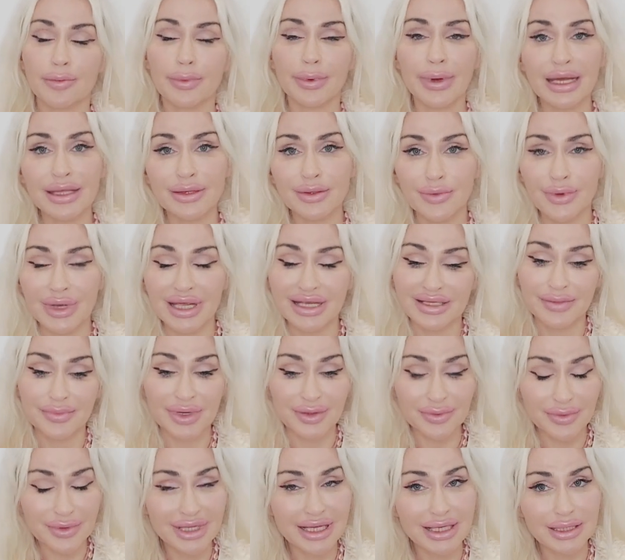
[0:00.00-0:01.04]
By the way,
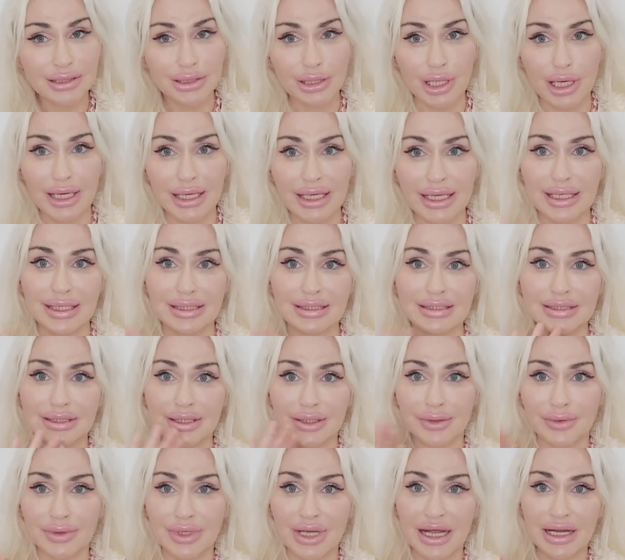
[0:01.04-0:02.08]
people like Dawkins,
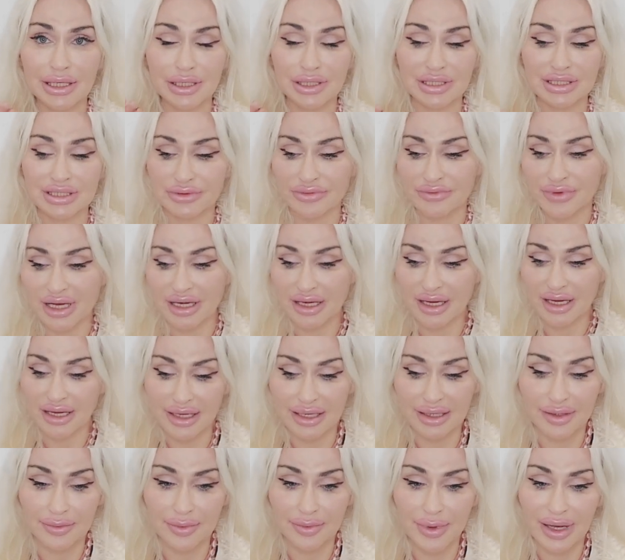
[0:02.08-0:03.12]
not here to rain on
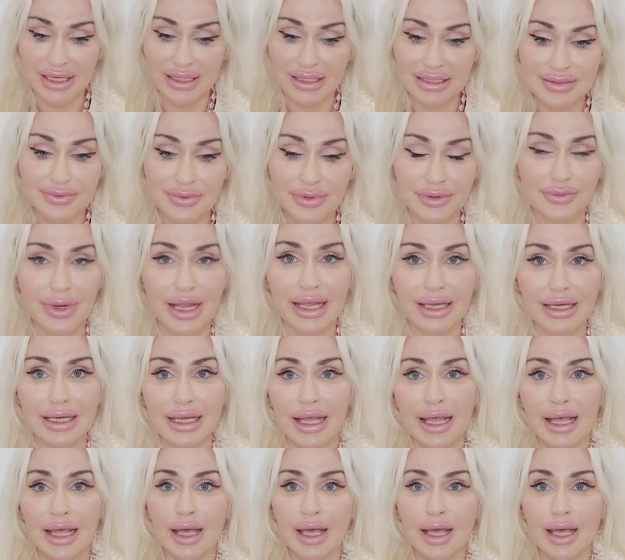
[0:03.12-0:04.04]
anybody's parade,